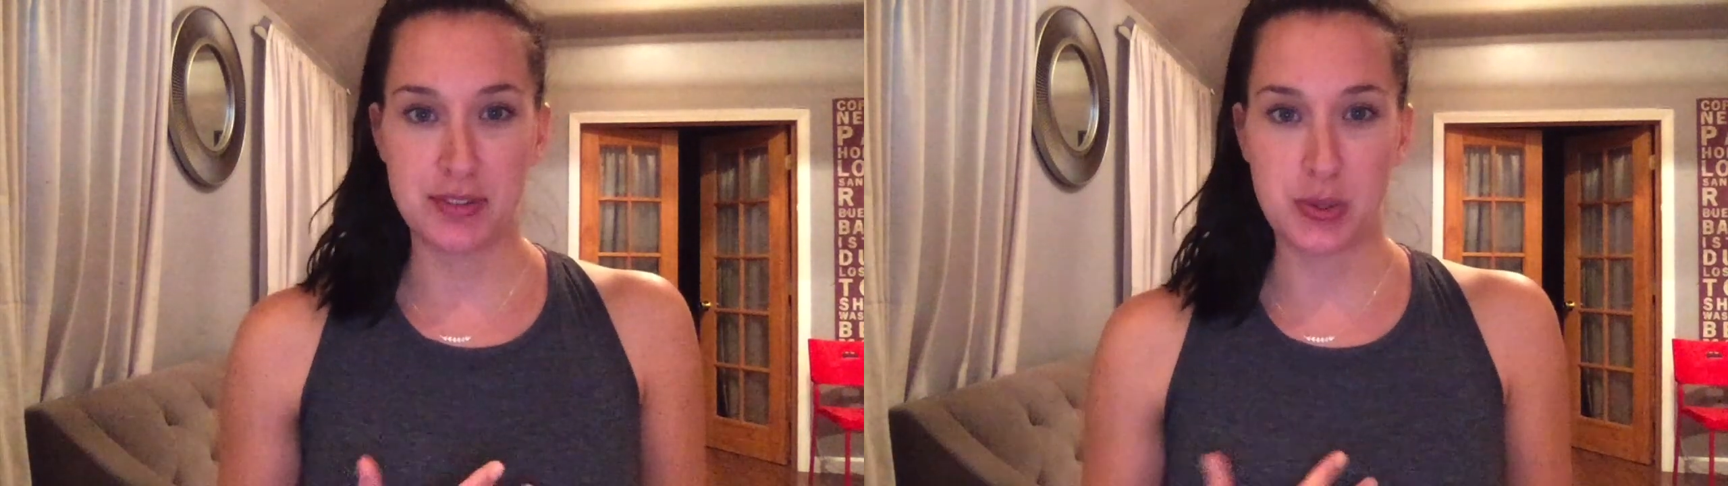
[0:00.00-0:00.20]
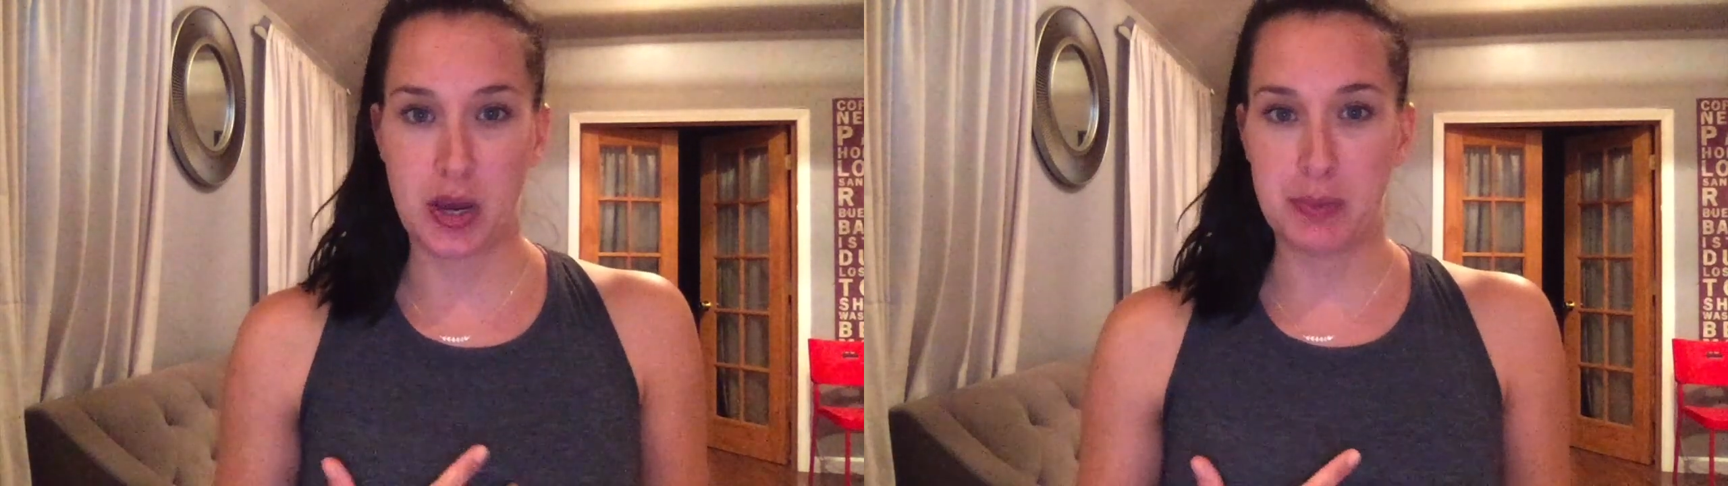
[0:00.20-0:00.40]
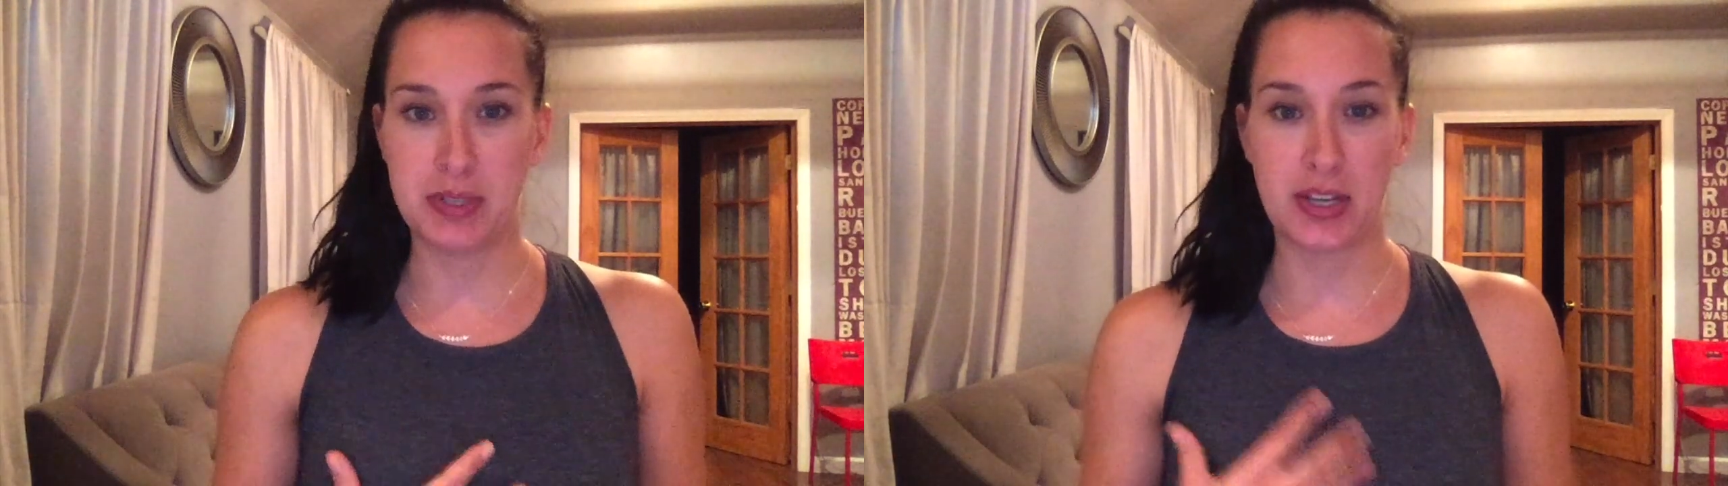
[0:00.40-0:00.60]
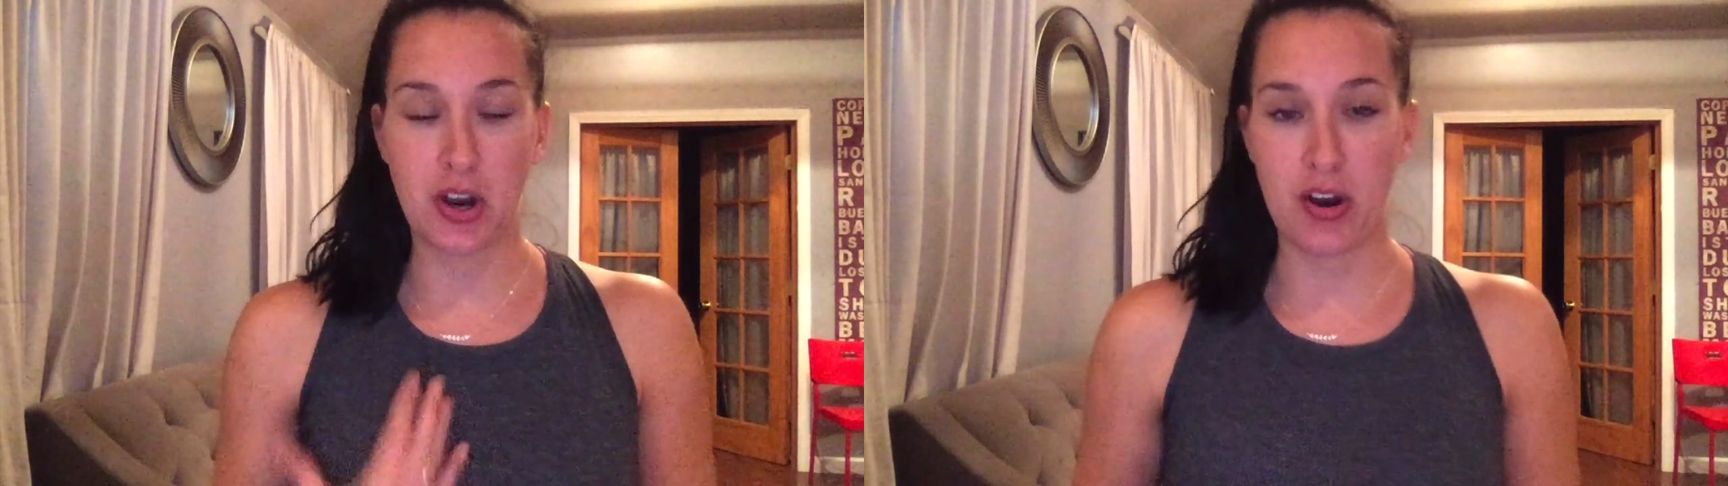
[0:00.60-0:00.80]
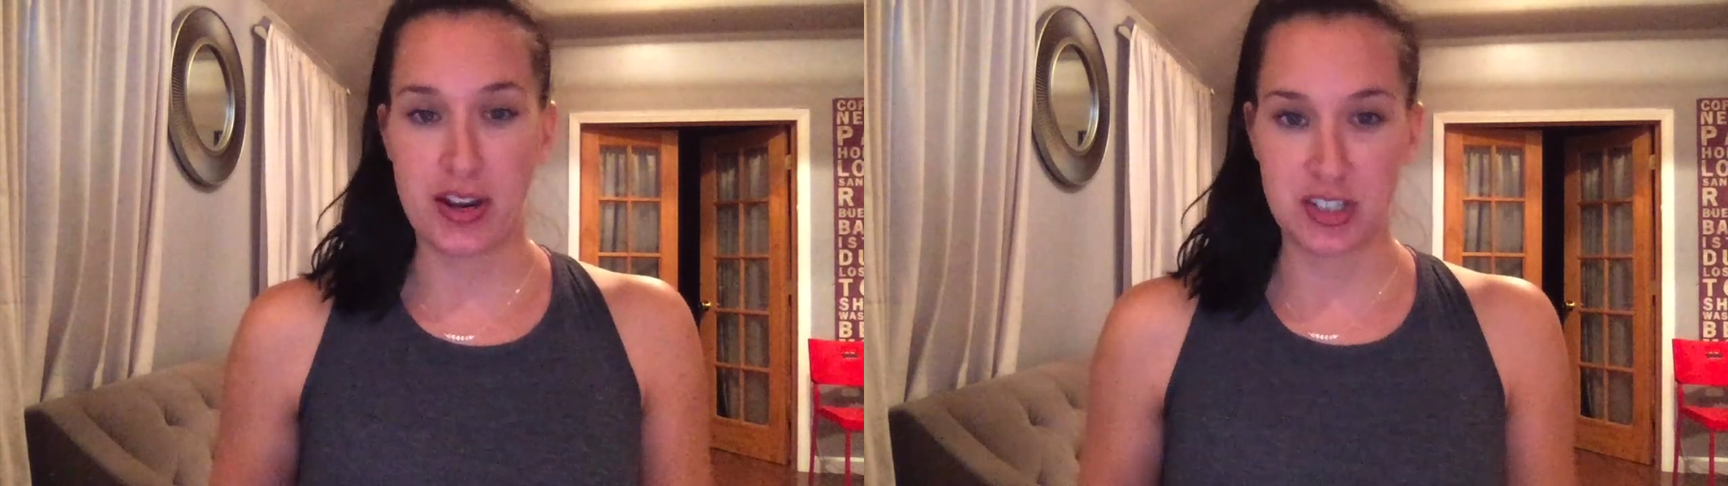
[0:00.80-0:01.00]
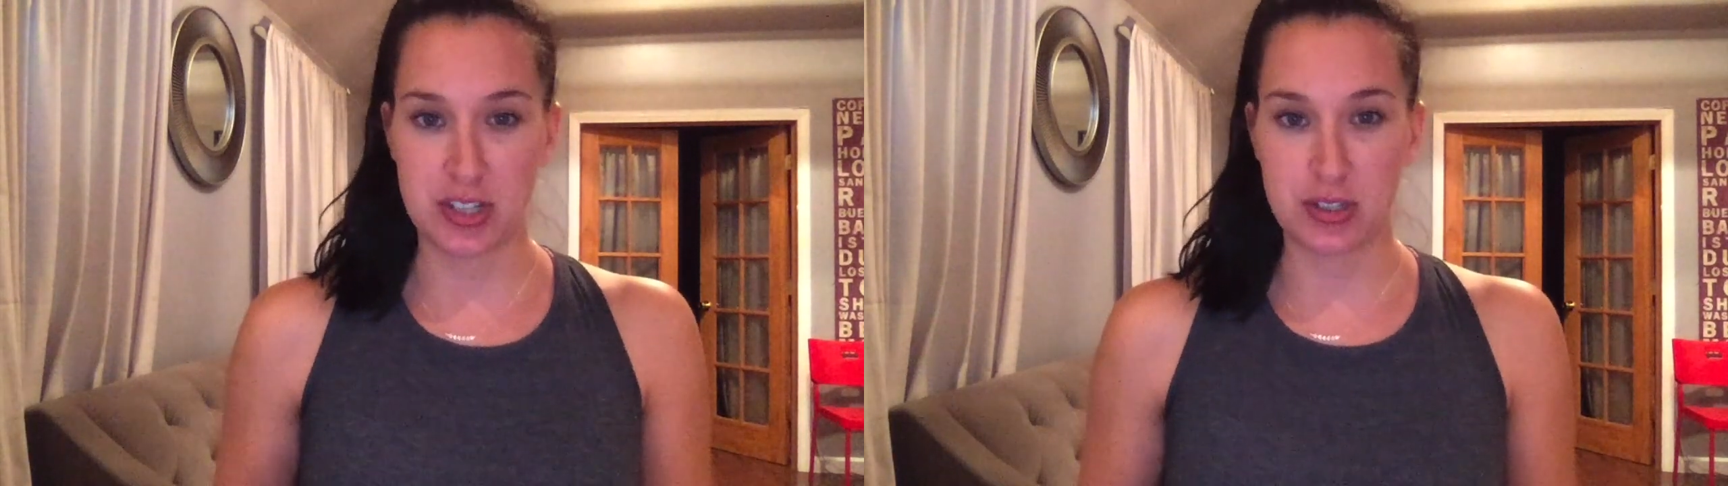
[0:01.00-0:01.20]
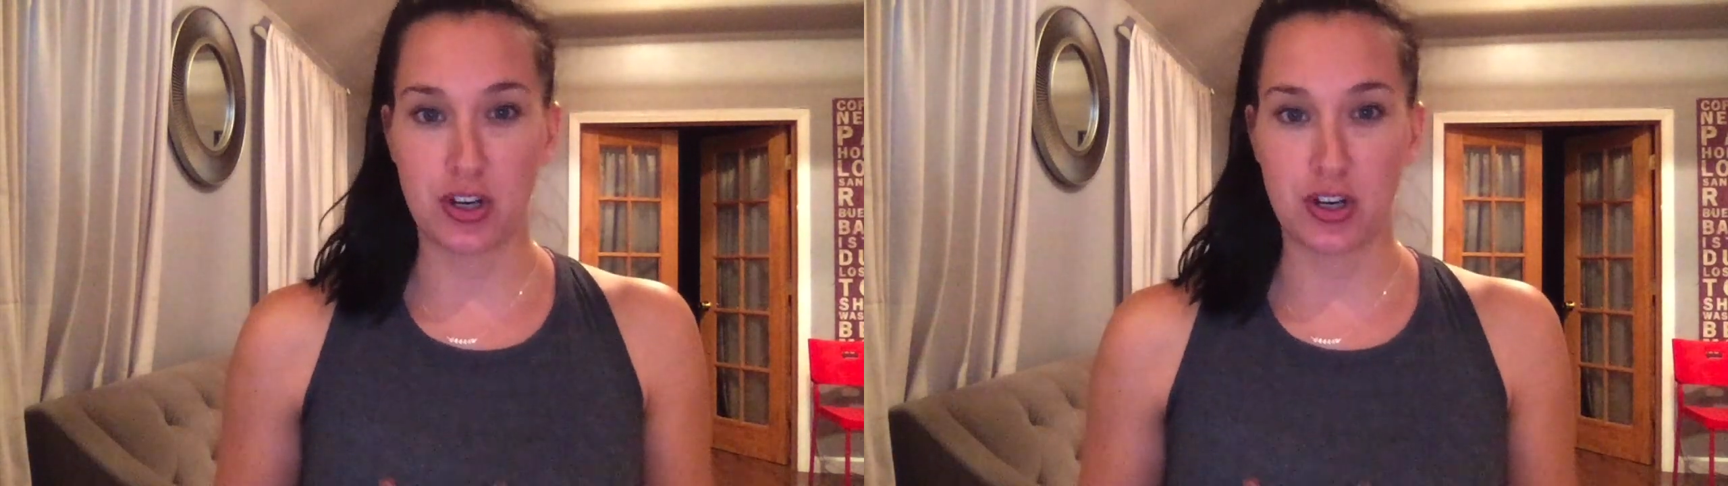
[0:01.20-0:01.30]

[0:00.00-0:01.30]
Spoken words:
So I'll be like, all right, Jess,